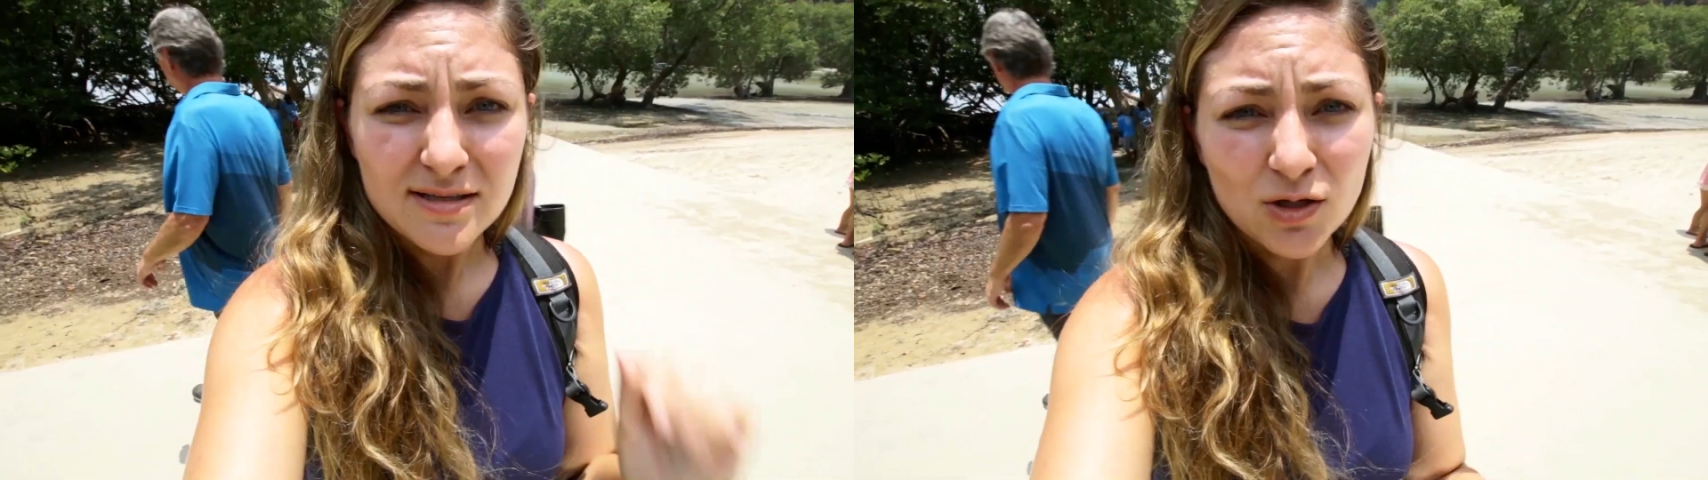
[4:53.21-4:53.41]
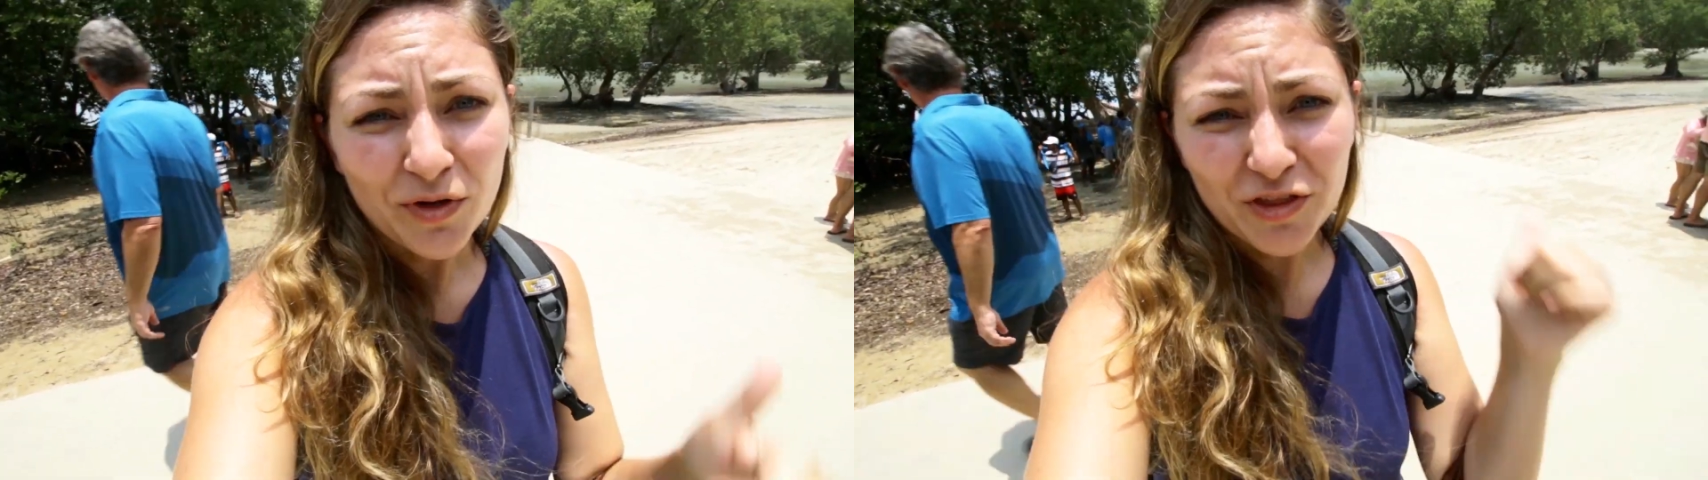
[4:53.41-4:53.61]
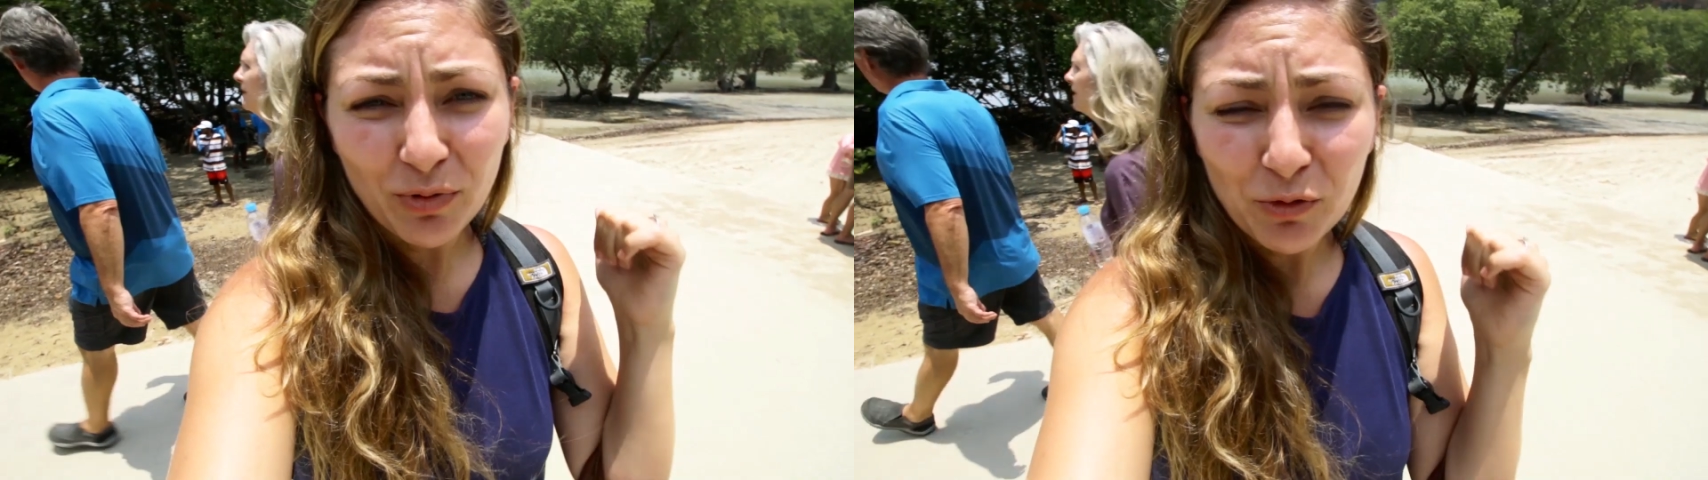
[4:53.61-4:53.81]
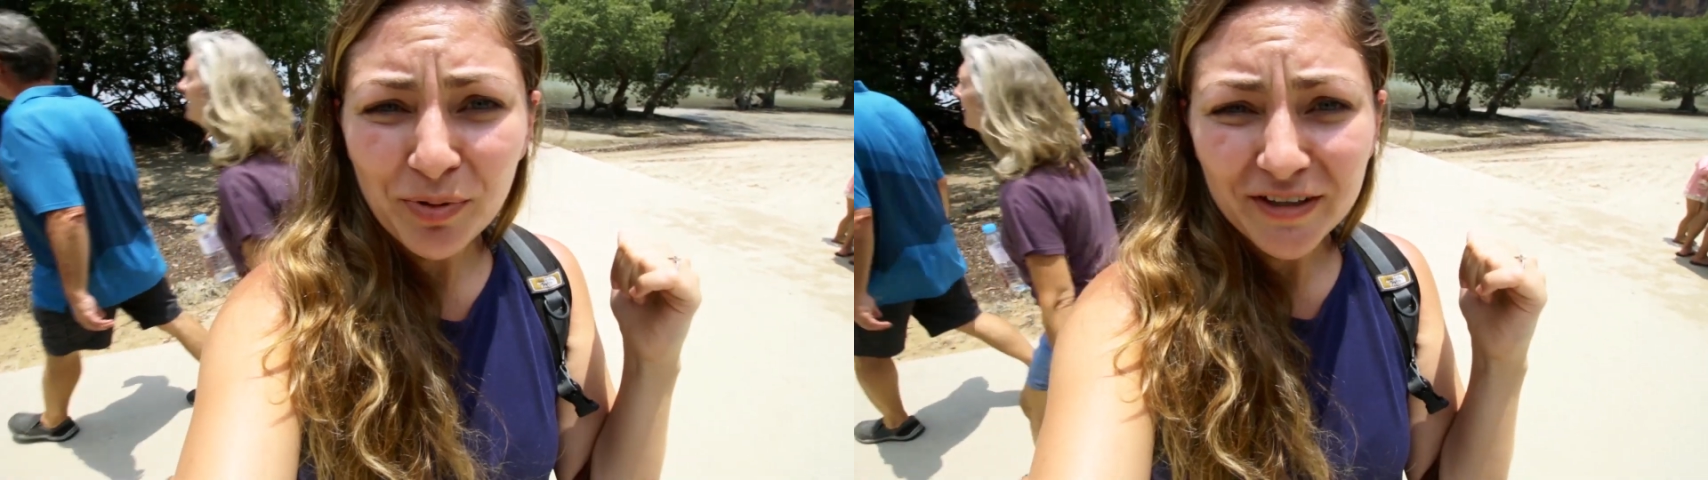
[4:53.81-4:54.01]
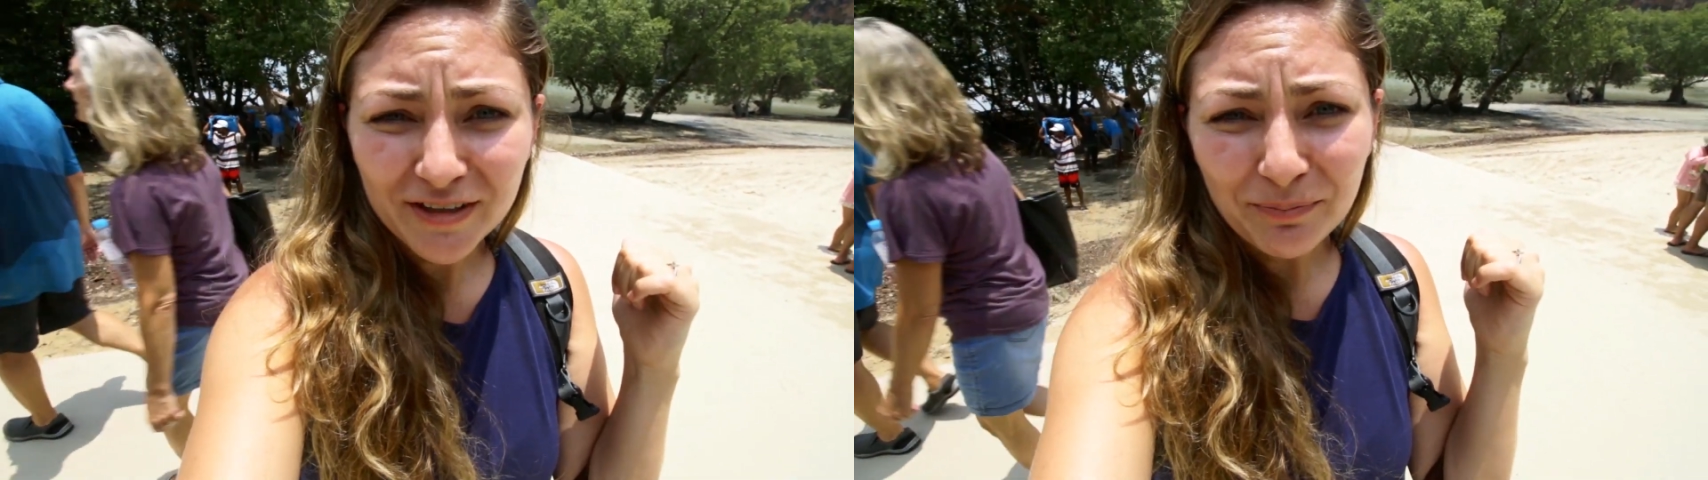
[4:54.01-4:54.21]
So with the boat
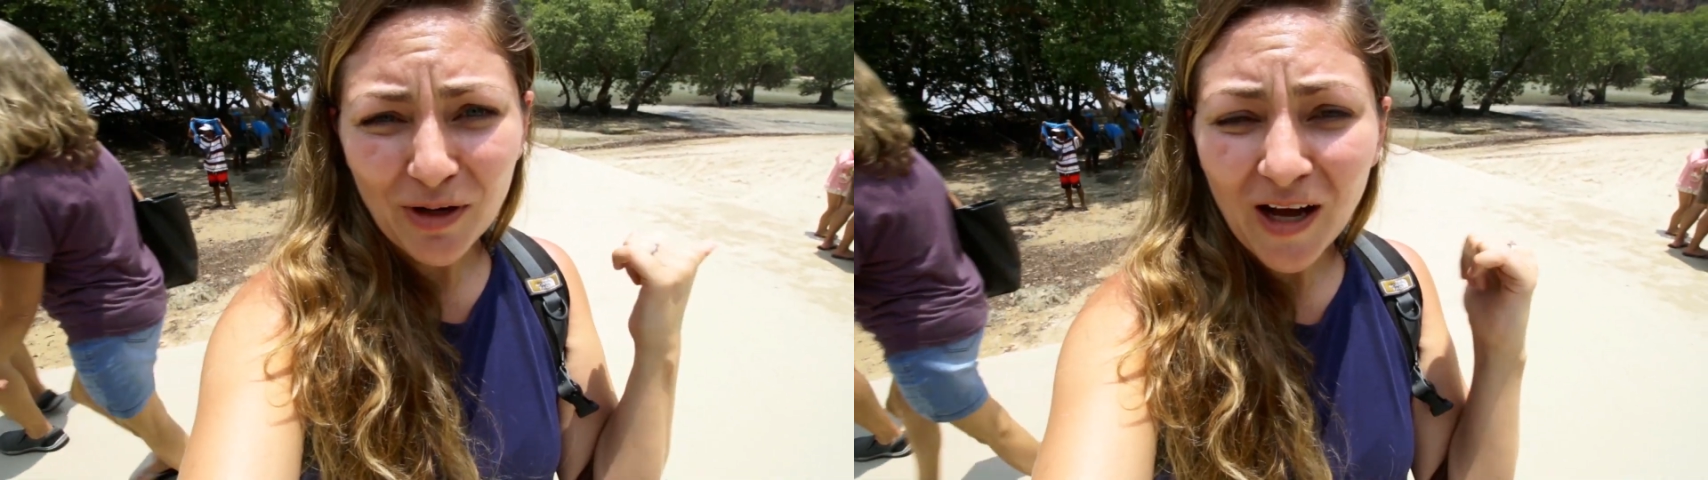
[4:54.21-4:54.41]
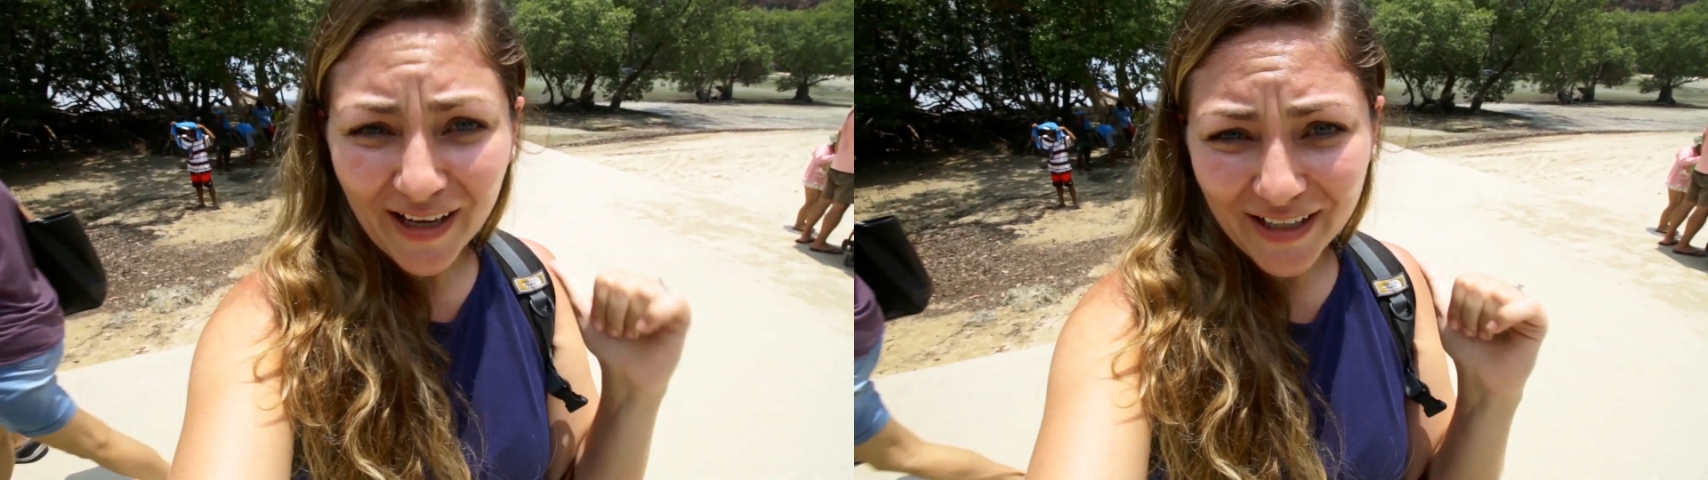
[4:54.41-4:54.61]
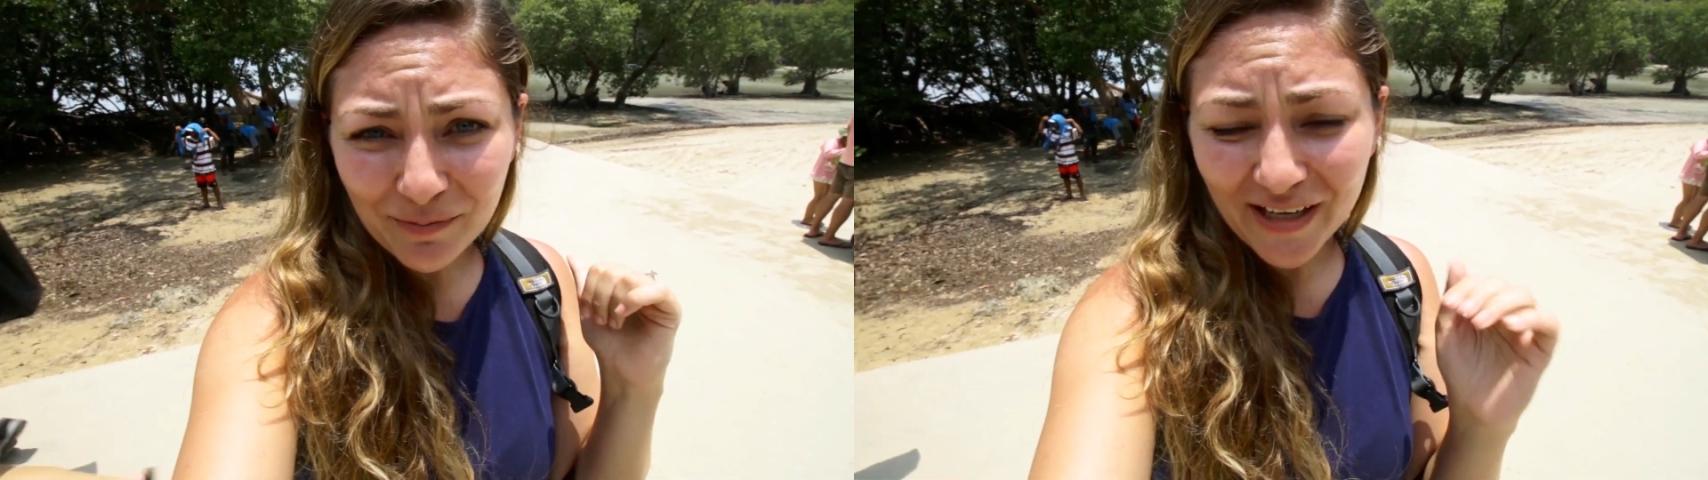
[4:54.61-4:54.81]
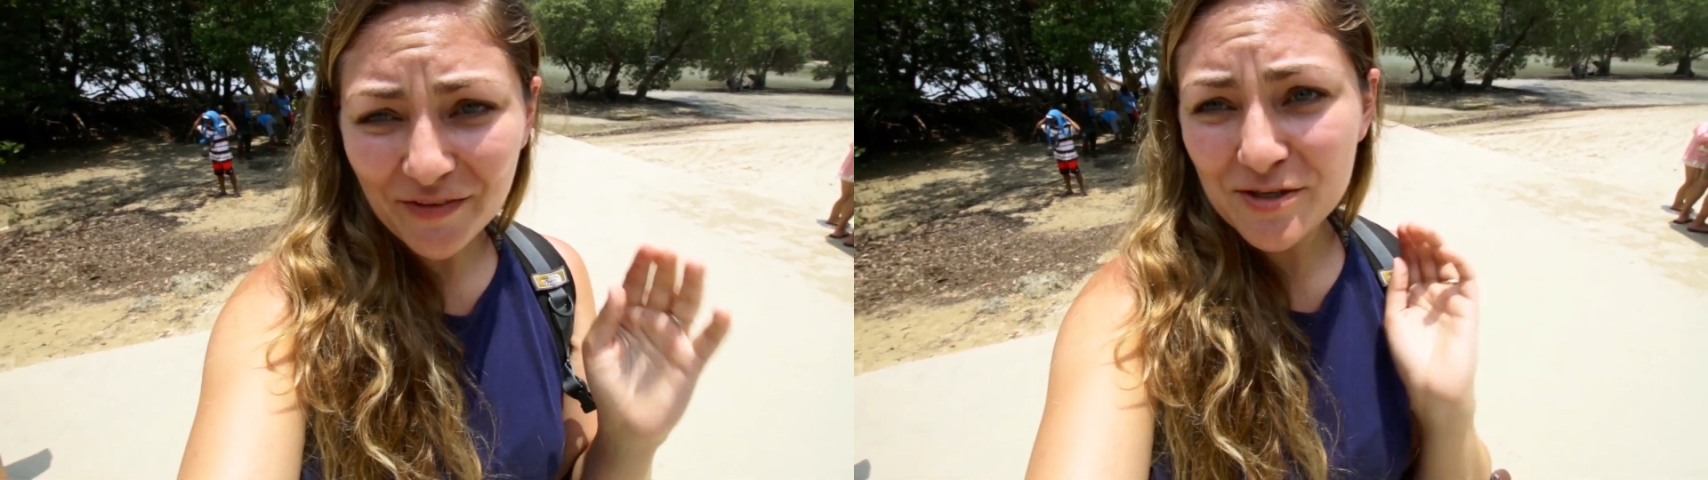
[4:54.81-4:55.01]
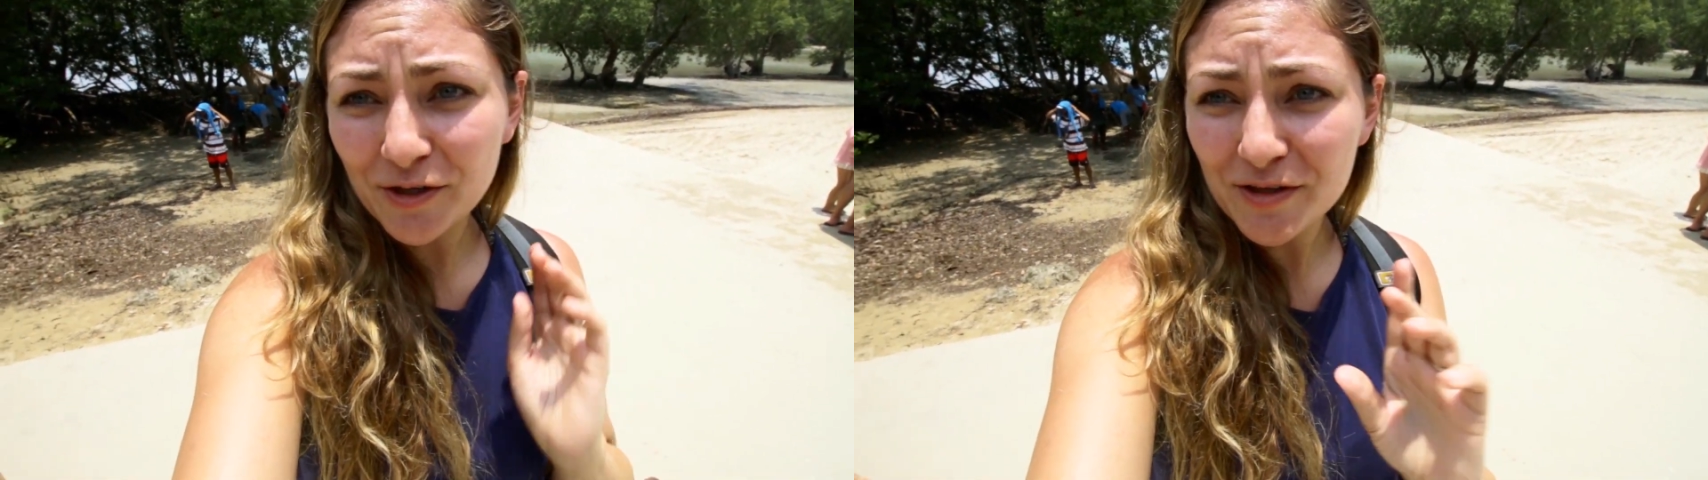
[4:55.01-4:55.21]
pier behind me at
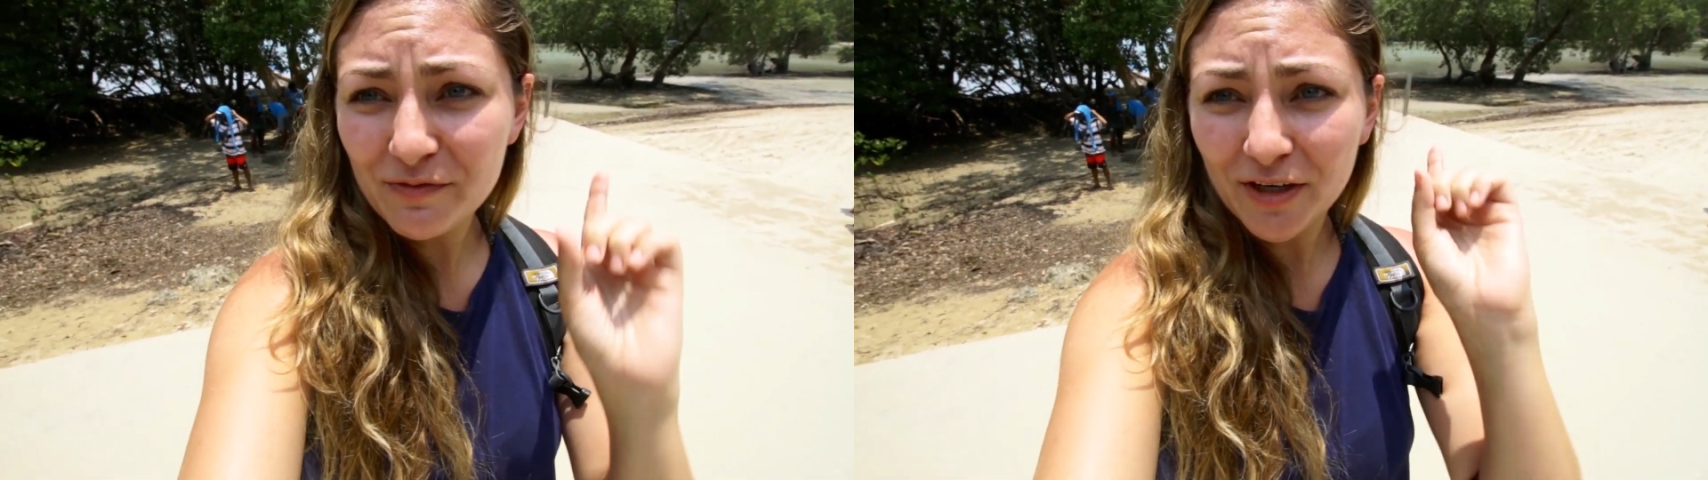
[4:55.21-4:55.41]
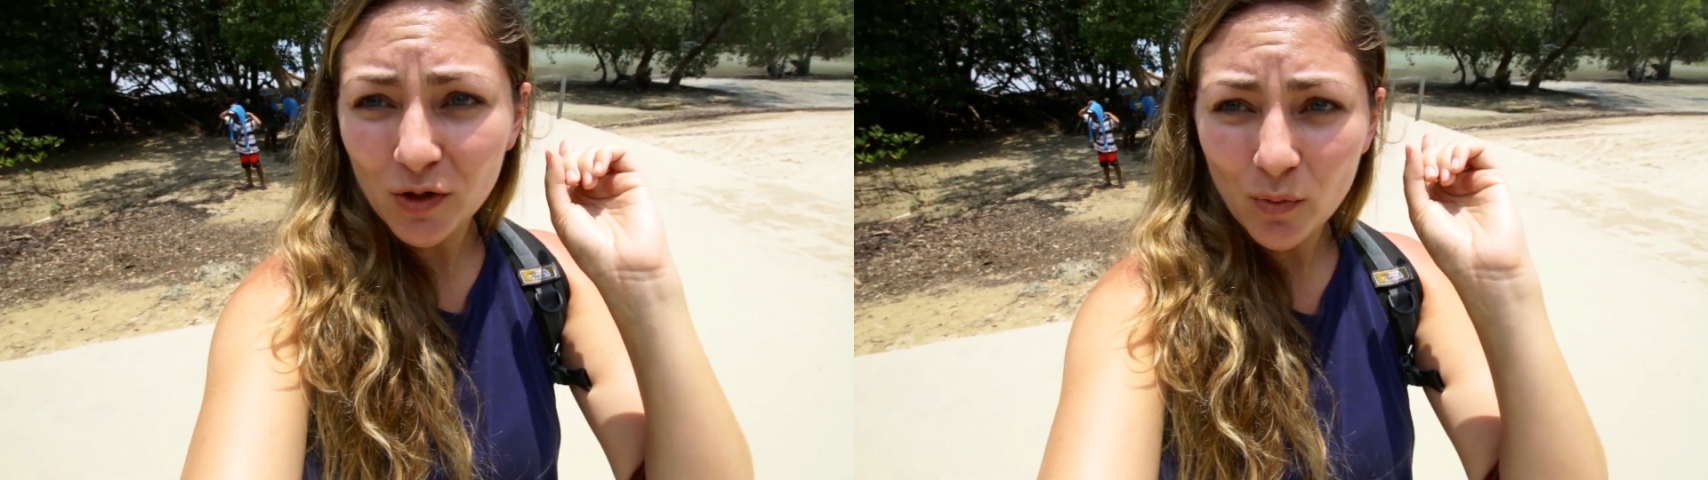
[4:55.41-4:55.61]
the start of this video,